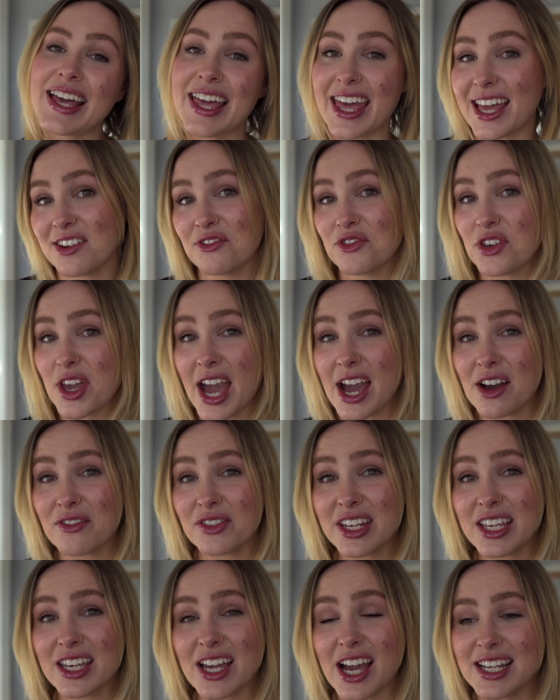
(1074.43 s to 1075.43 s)
Again, if you have
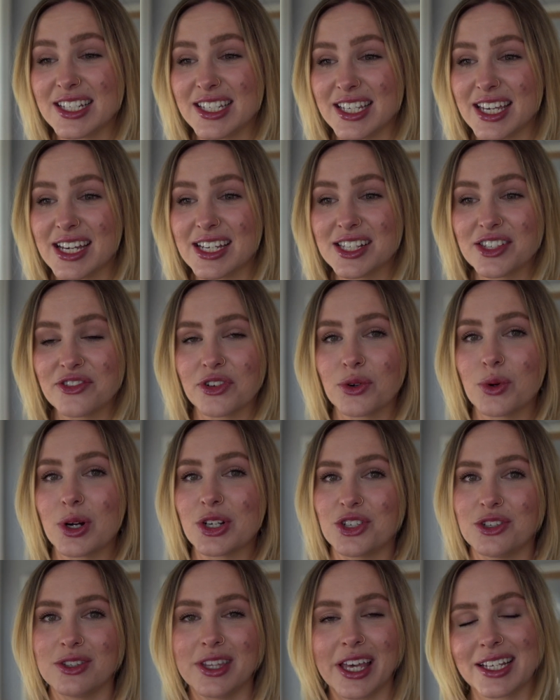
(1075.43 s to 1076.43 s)
any ideas for
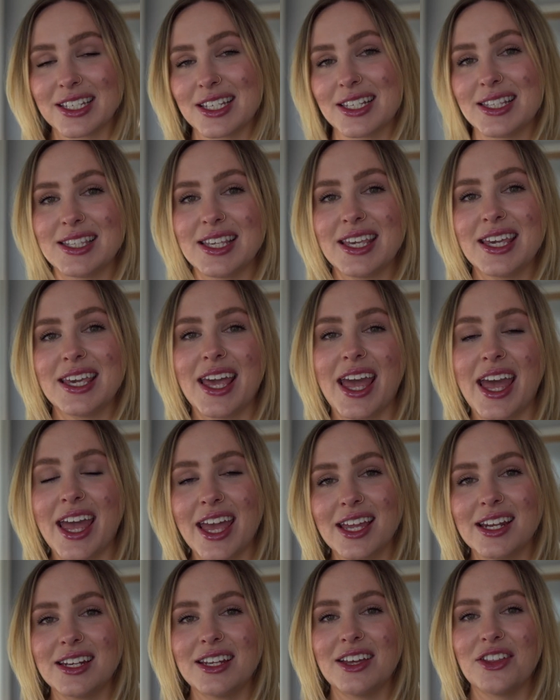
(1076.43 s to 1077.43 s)
what you'd like to see
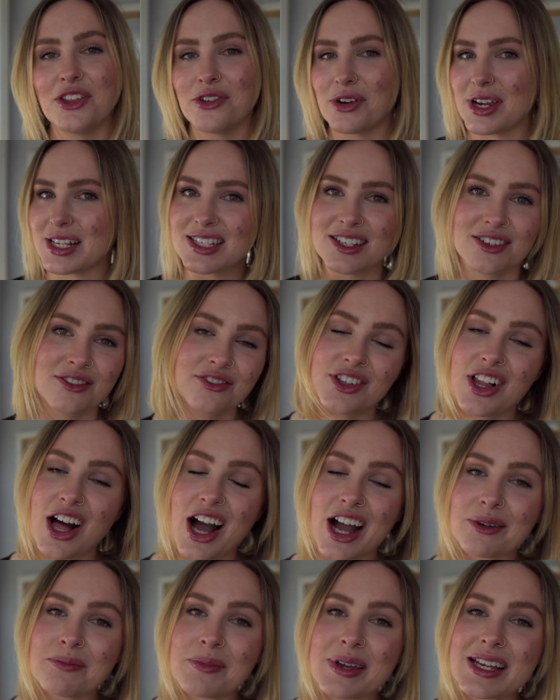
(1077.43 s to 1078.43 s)
in the rest of
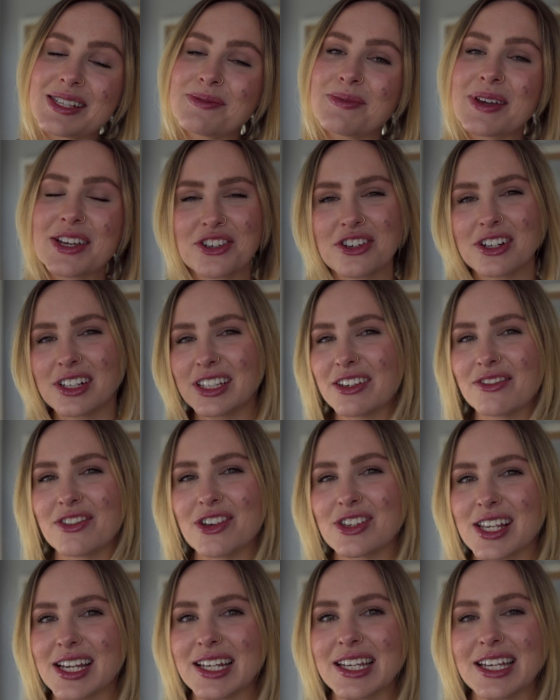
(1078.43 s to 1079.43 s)
Vlogmas, make sure to leave
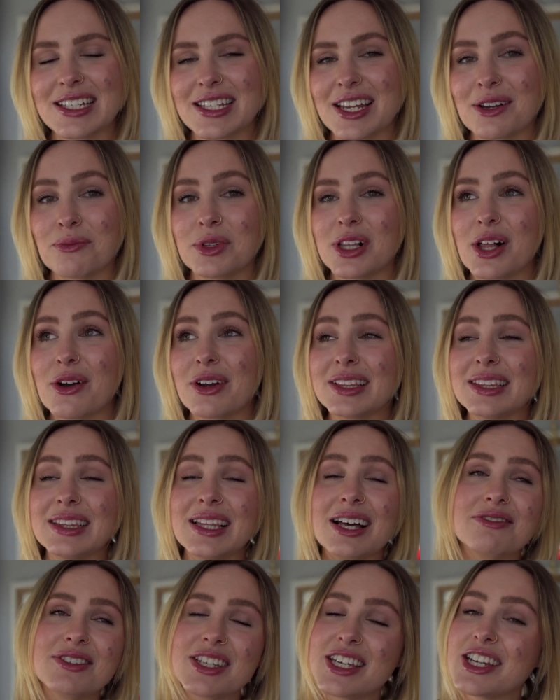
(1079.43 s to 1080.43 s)
those ideas down below. I'd
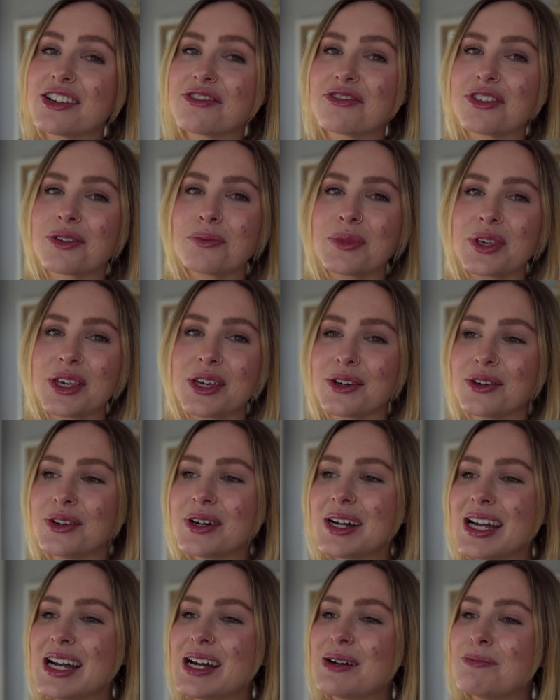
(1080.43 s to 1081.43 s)
love to hear from
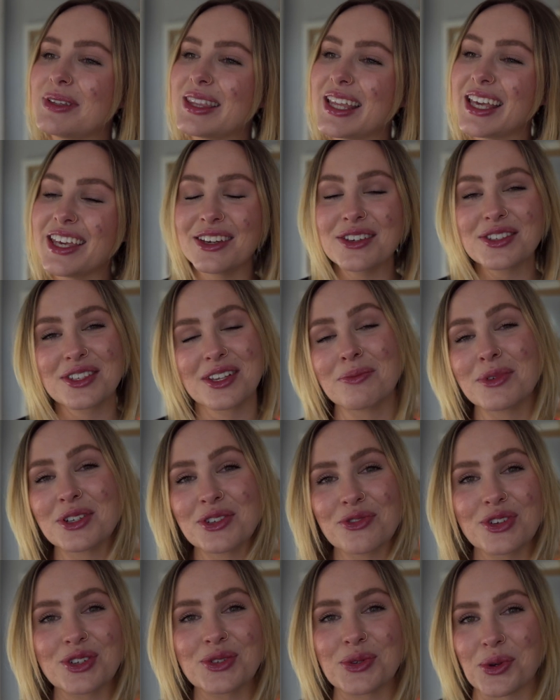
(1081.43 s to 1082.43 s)
you. But thank you so
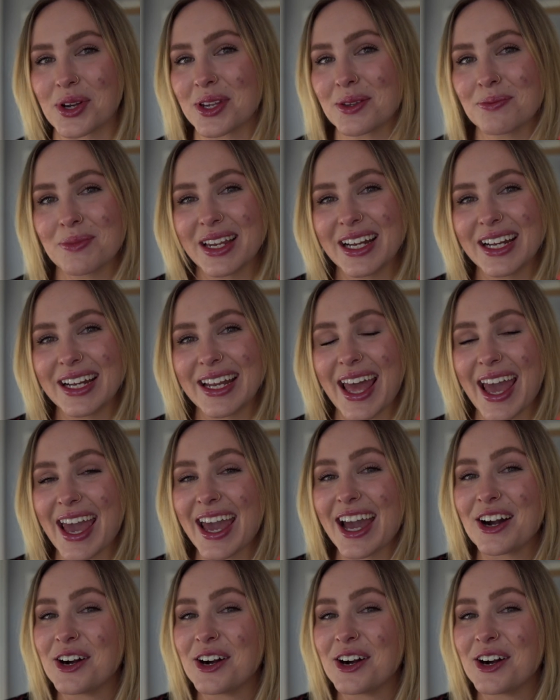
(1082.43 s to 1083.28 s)
much for joining me today.